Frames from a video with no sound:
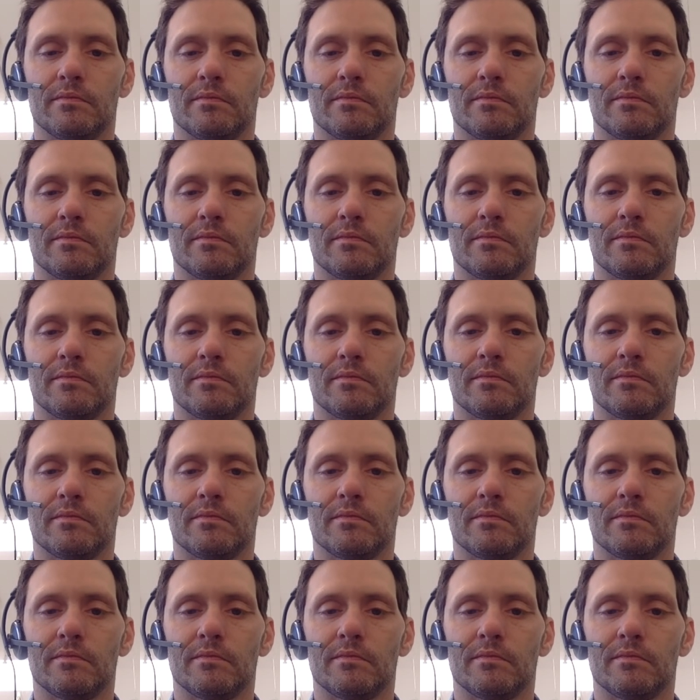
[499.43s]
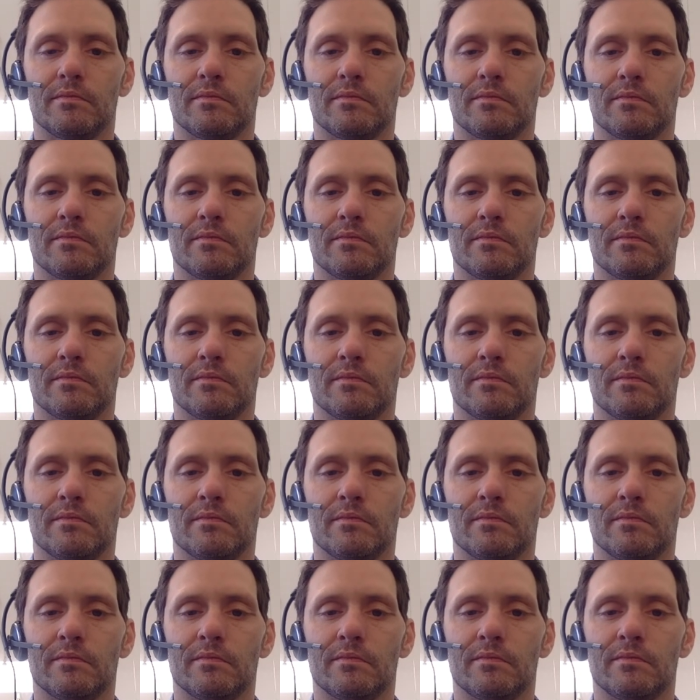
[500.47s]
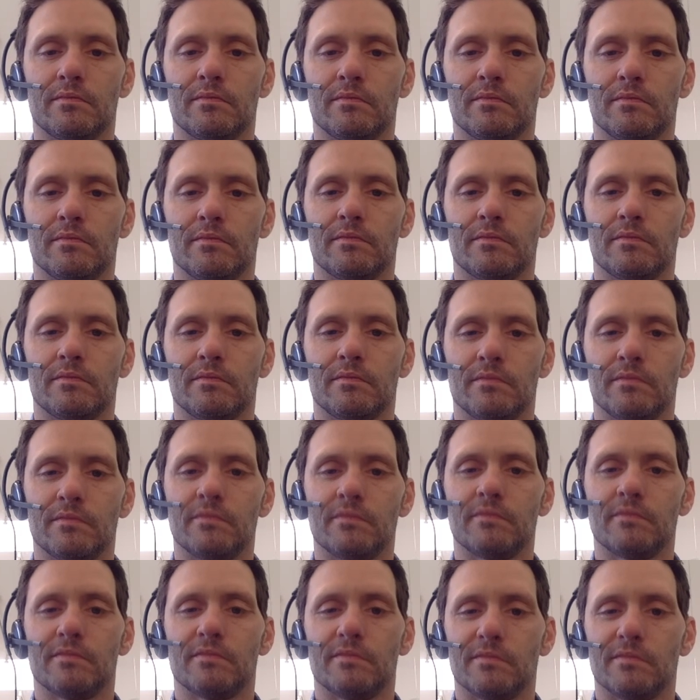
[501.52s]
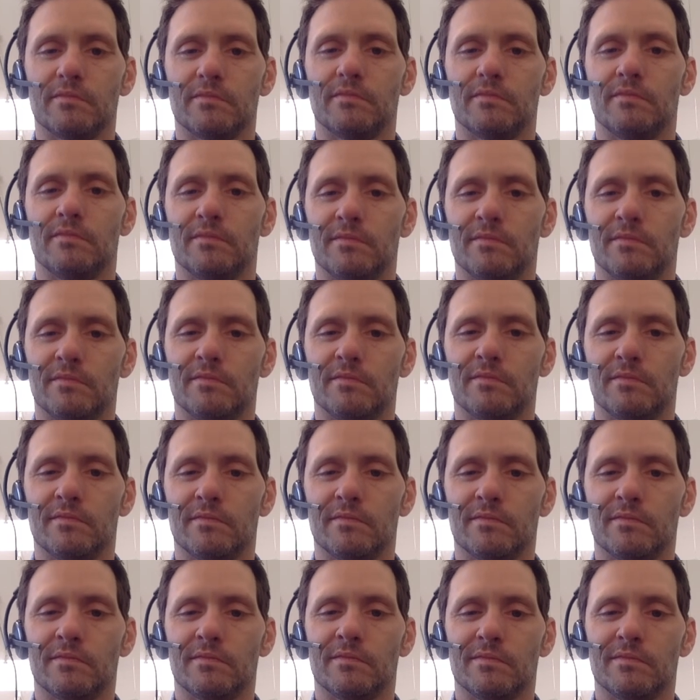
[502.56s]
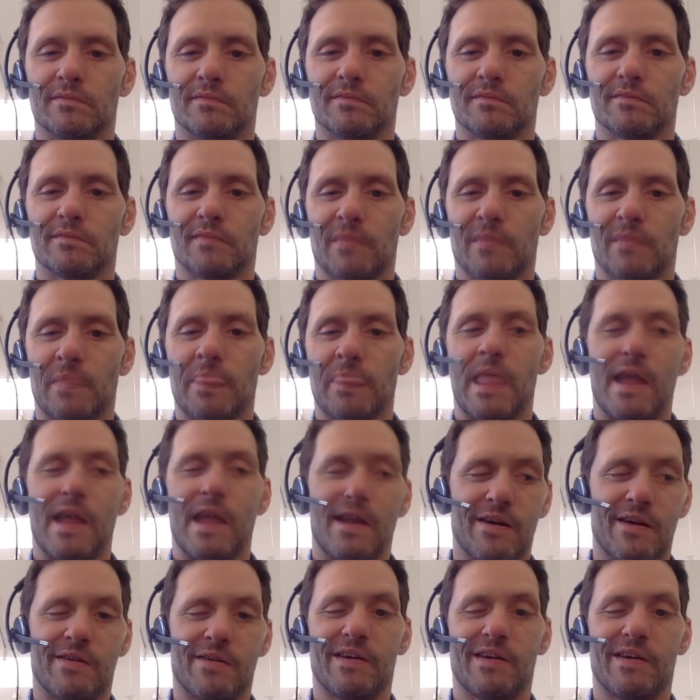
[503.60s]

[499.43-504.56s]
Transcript: This person isn't speaking.